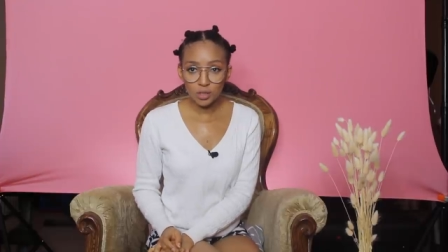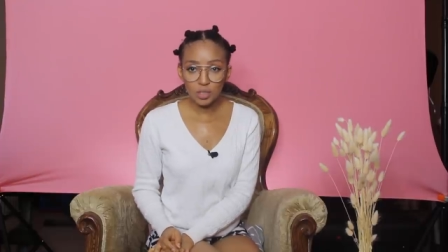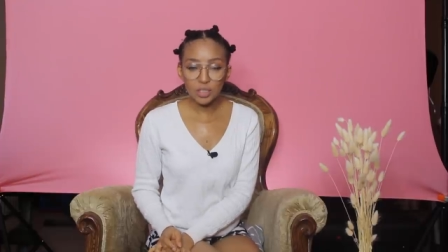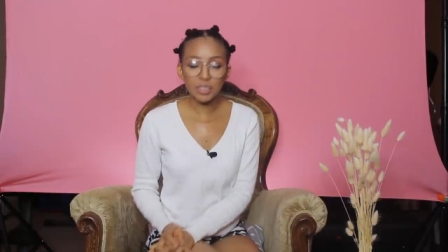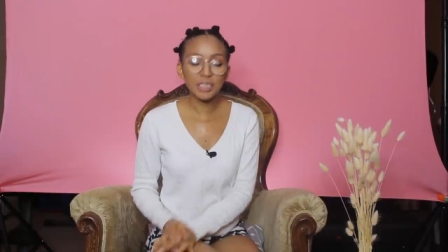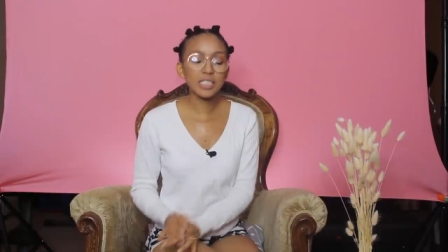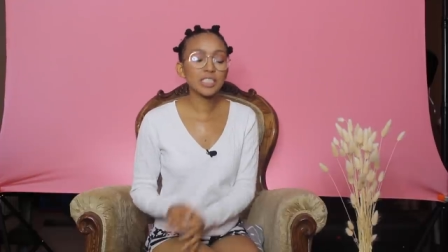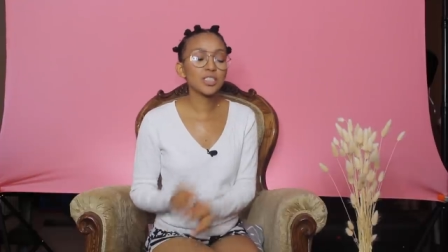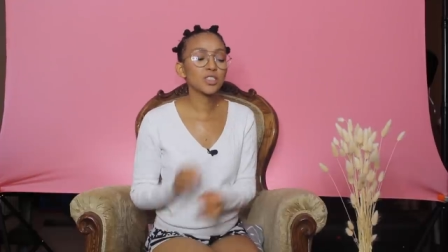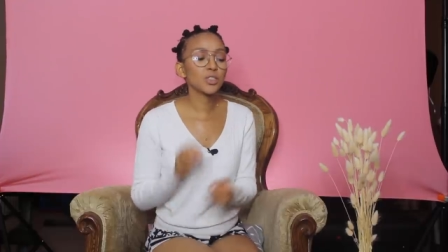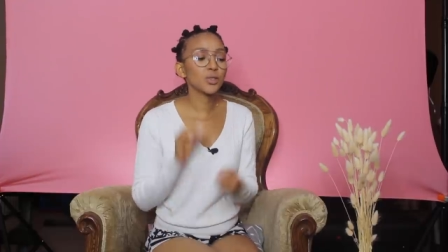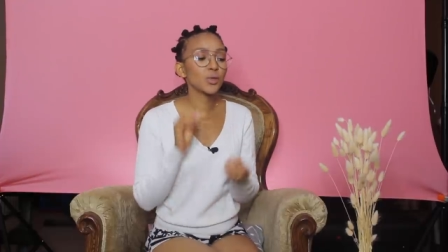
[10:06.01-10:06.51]

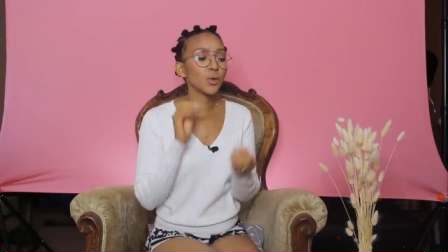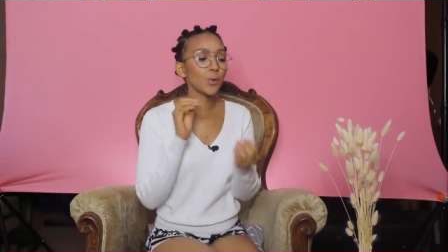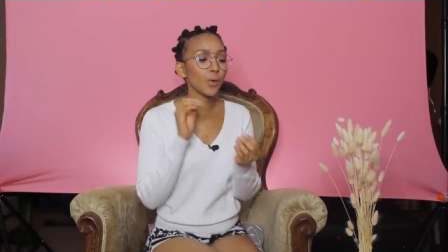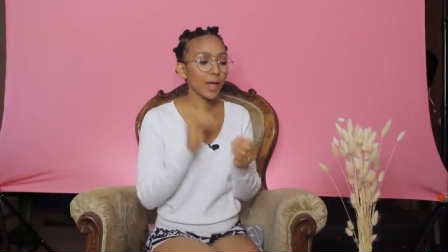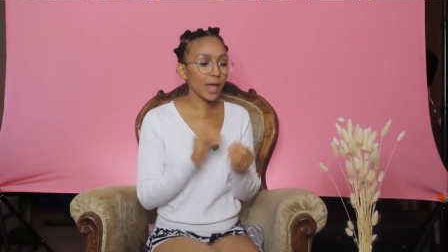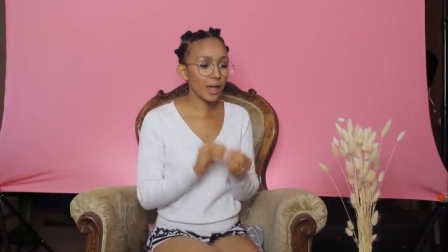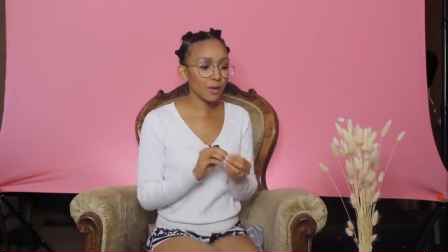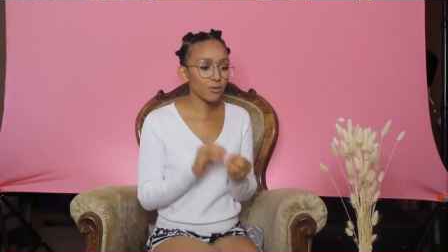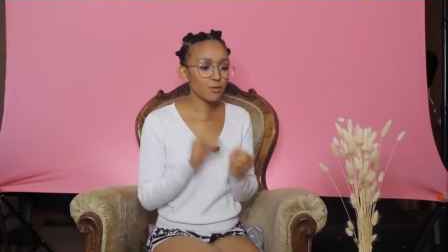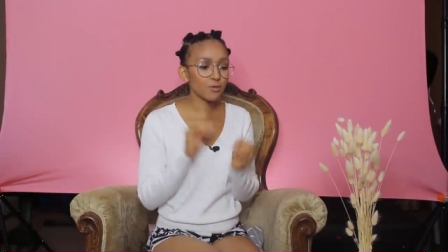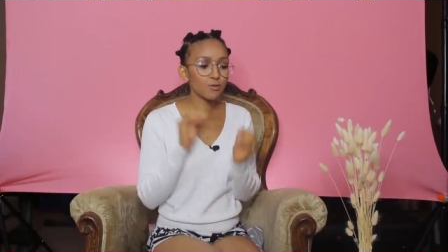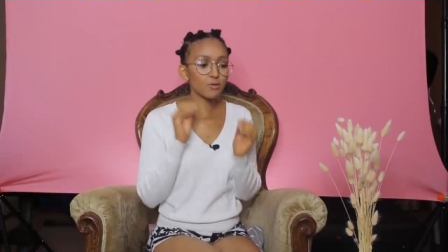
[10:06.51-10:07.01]
You need to
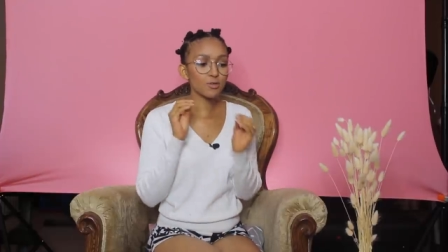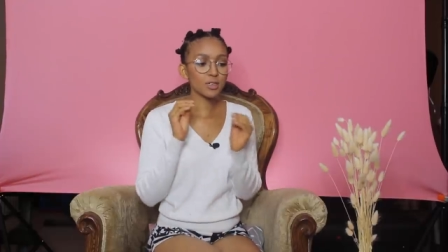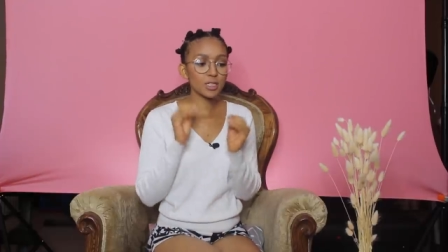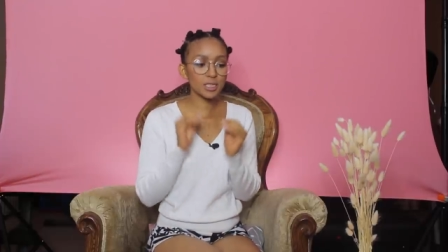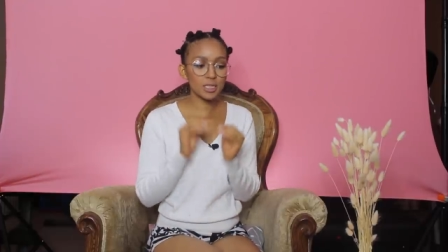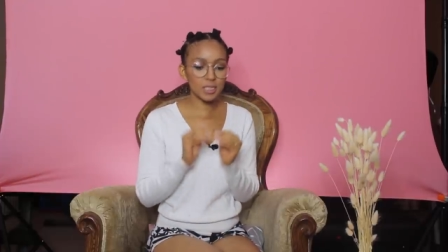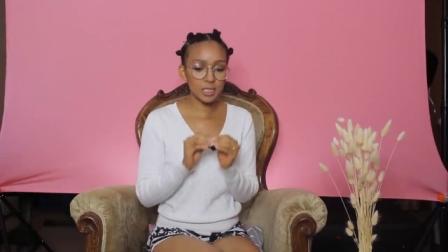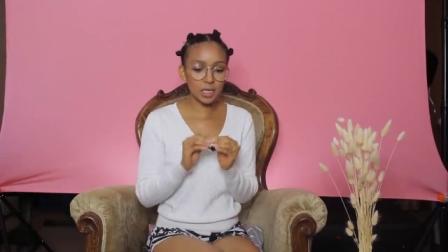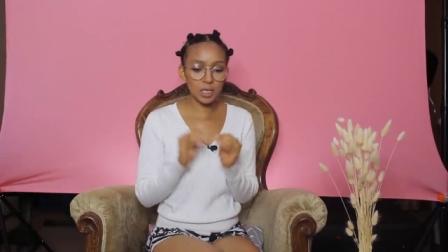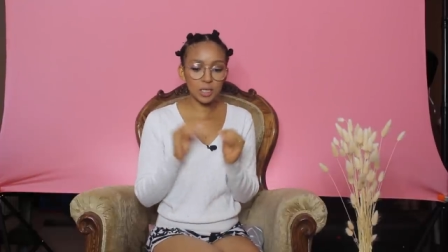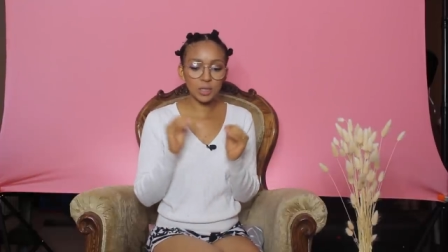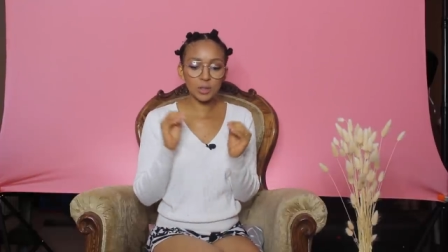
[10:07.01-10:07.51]
know every
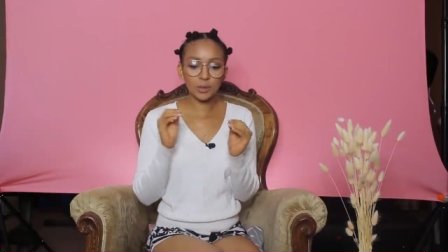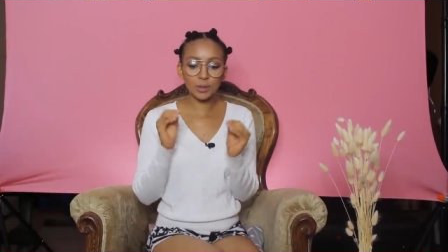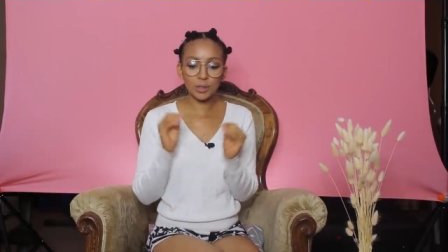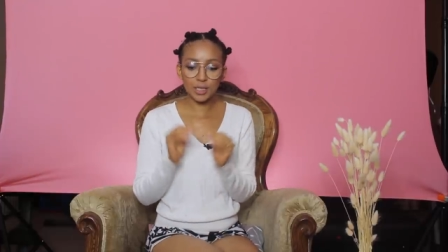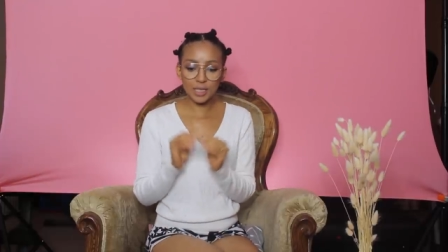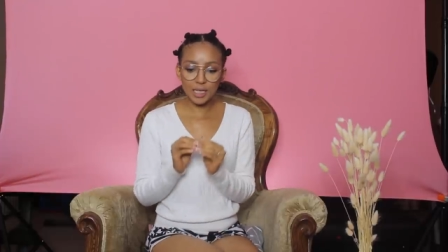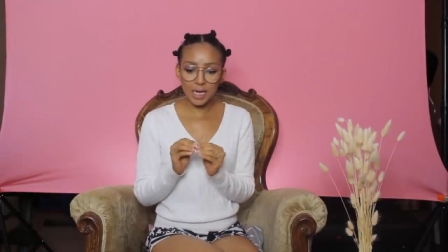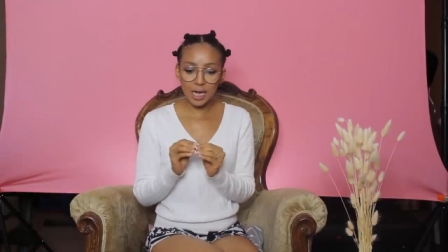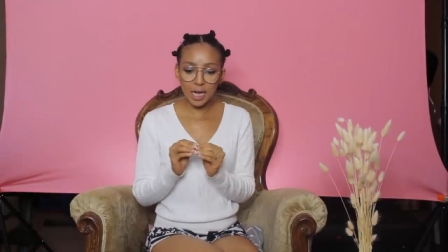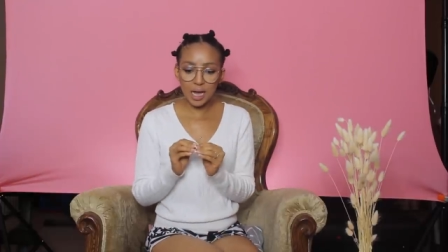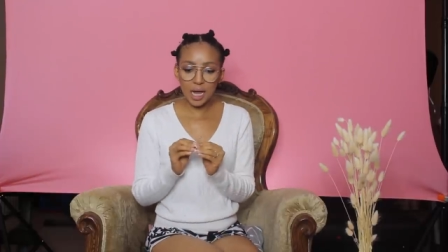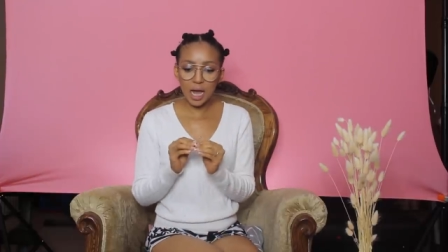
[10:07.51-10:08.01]
single
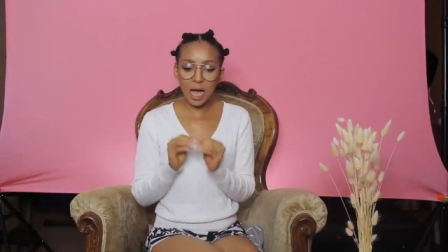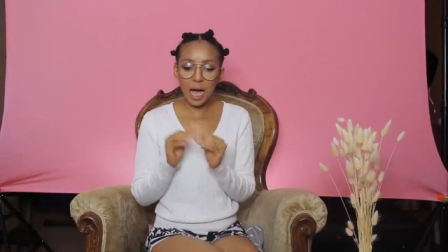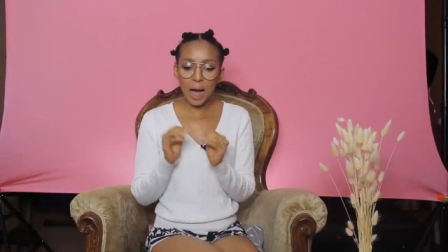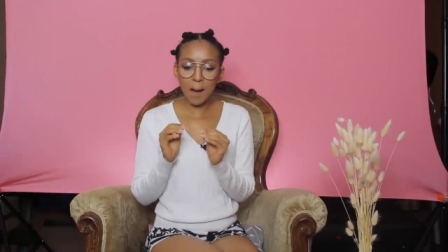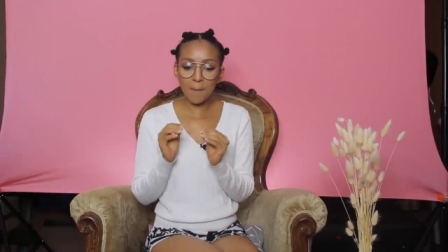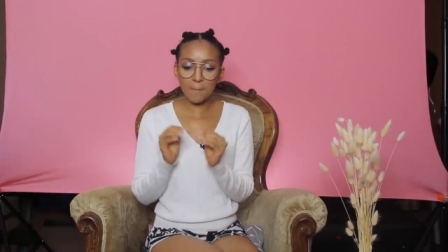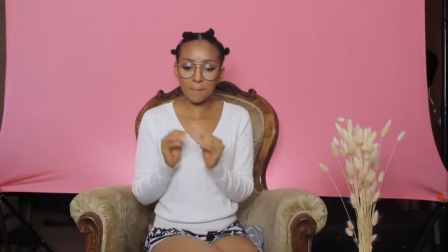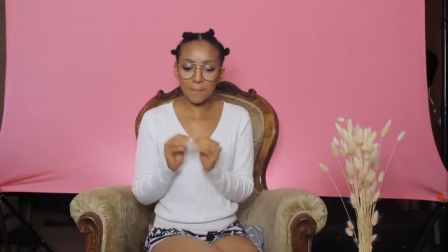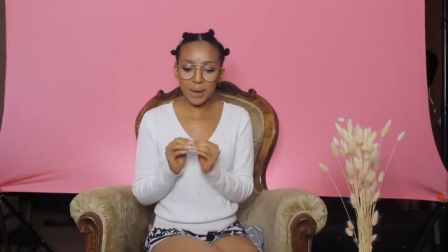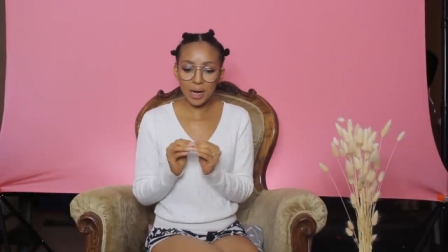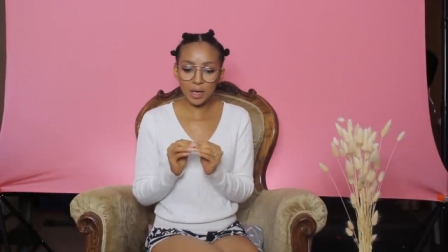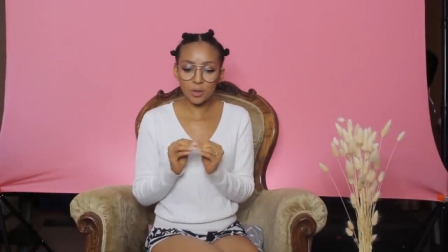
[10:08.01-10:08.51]
thing
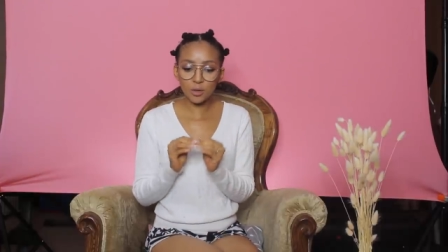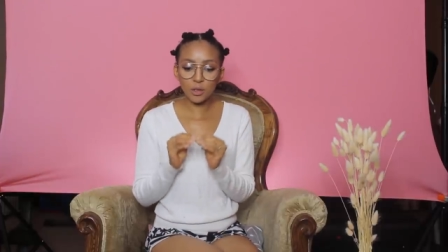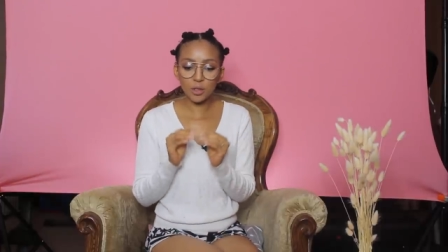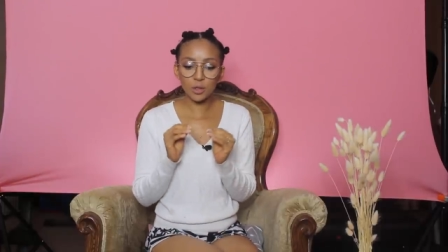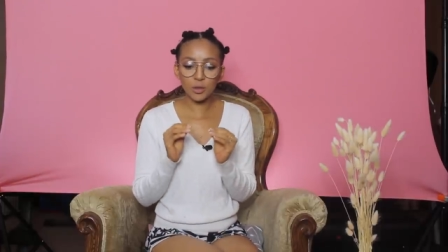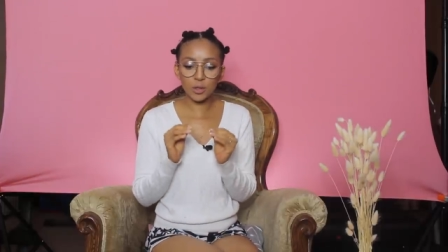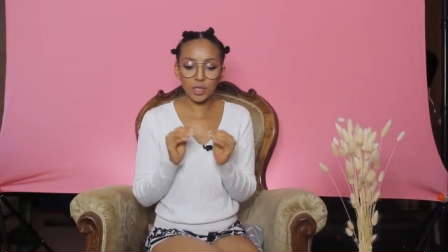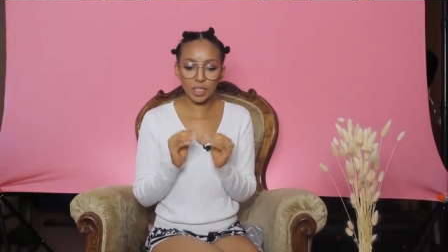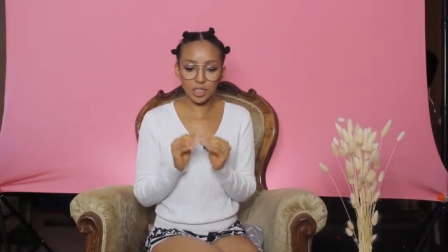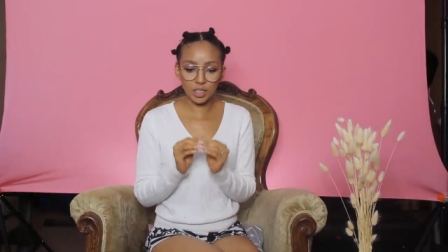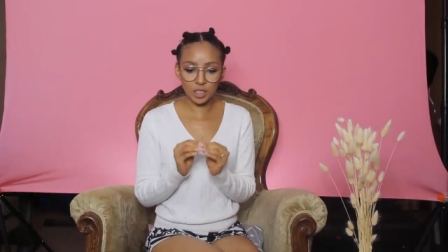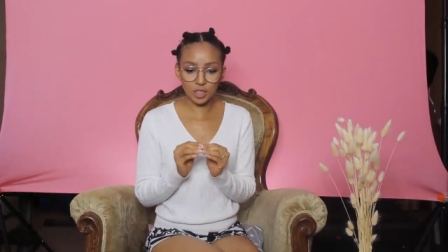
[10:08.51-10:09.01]
about
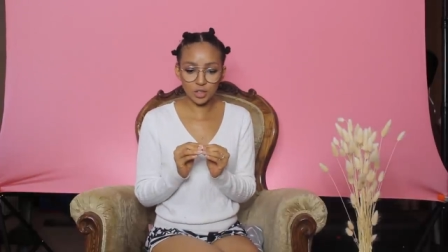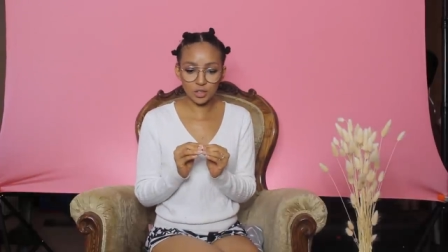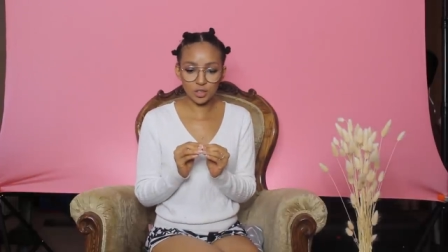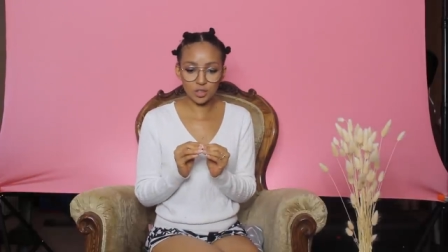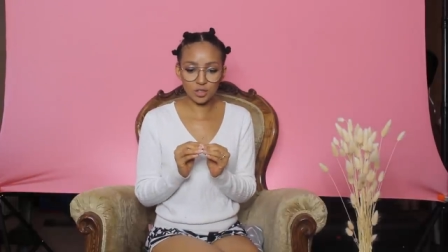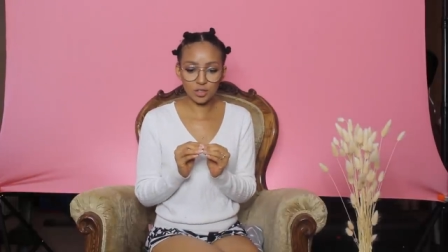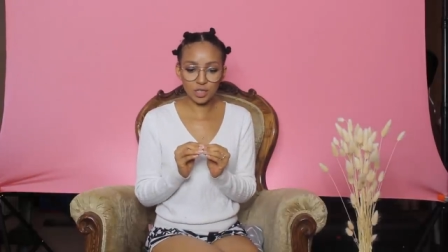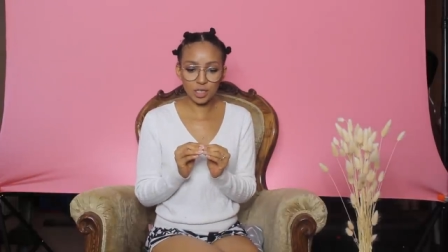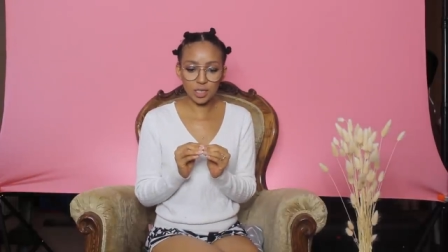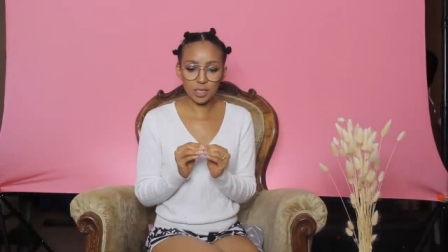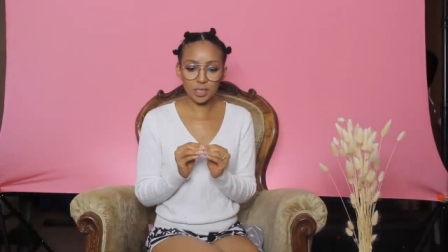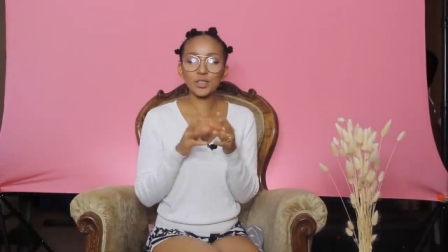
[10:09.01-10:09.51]
your
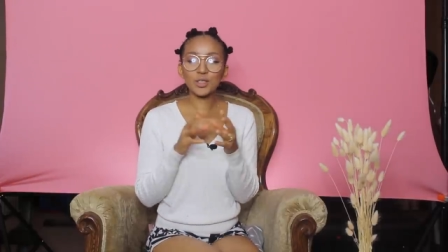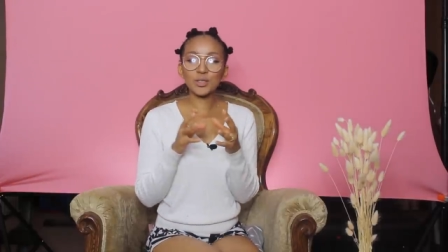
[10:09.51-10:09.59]
industry.